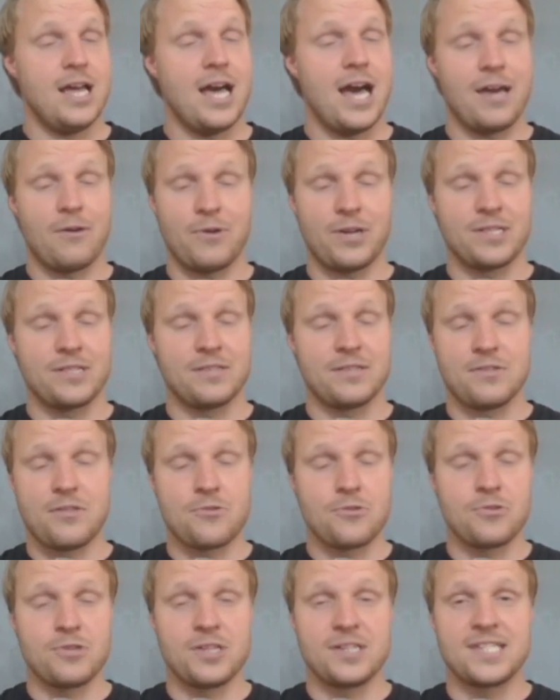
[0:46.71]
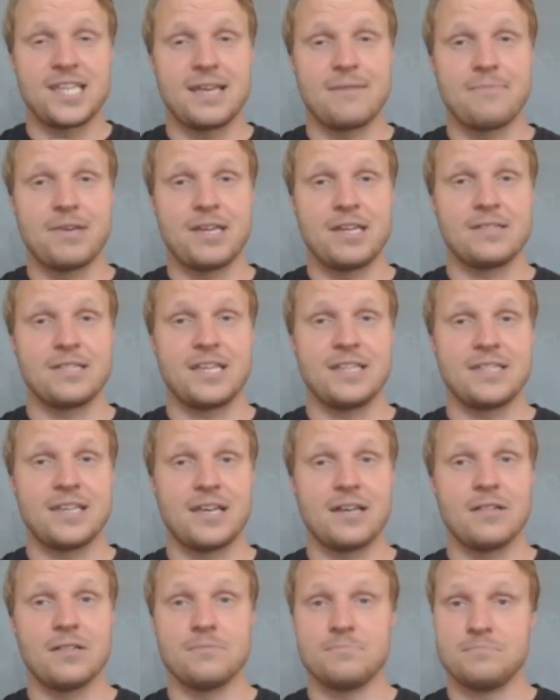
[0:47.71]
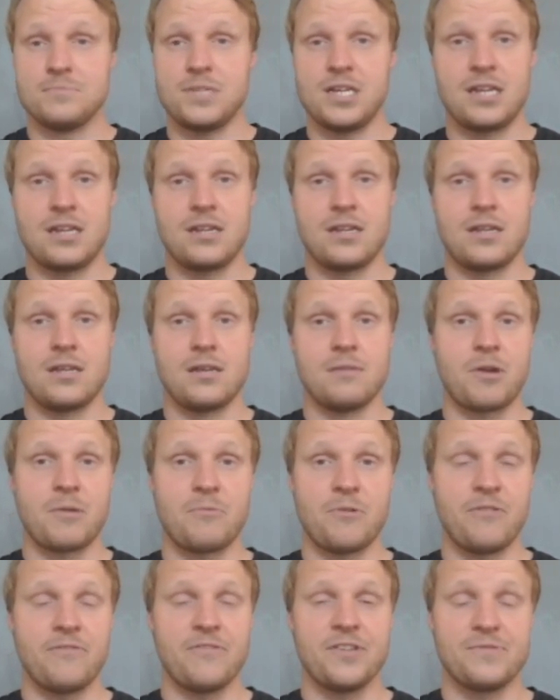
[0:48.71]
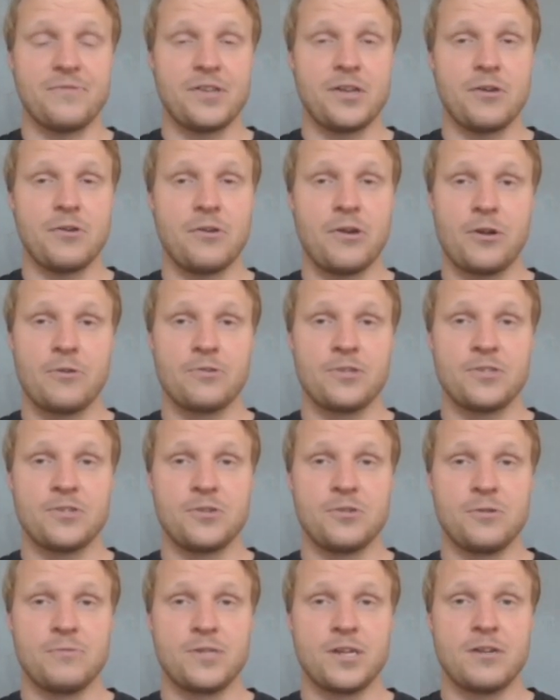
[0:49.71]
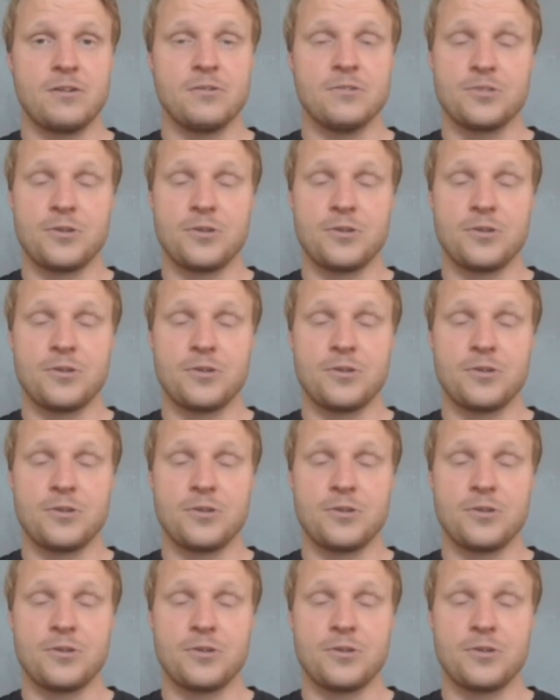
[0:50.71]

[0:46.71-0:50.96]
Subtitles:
I went through this team in detail in my previous video here on this YouTube channel,